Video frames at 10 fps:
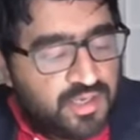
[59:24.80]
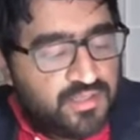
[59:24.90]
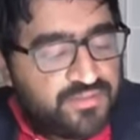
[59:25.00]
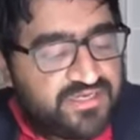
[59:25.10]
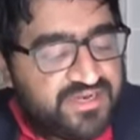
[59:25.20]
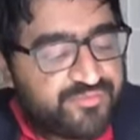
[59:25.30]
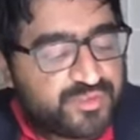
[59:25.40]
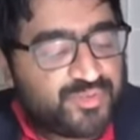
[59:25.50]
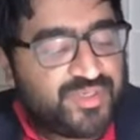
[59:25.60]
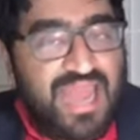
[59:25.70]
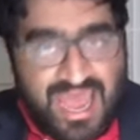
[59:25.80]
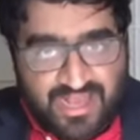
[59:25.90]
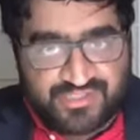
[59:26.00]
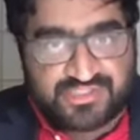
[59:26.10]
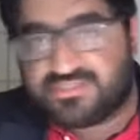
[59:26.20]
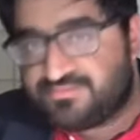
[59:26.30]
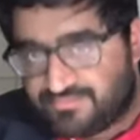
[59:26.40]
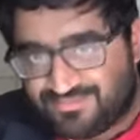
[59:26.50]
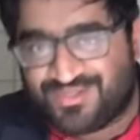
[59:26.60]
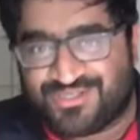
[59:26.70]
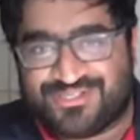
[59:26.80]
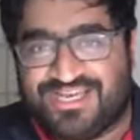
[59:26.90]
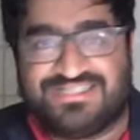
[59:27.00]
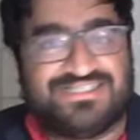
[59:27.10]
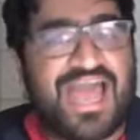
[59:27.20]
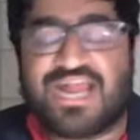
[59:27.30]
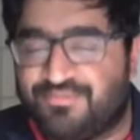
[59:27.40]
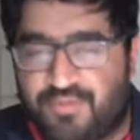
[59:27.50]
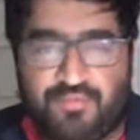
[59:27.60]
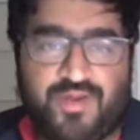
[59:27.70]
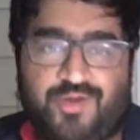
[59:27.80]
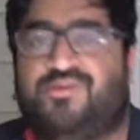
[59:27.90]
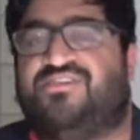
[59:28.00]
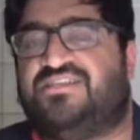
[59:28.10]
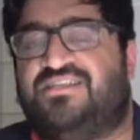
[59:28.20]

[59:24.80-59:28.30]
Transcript: The difference between S, this exact moment, which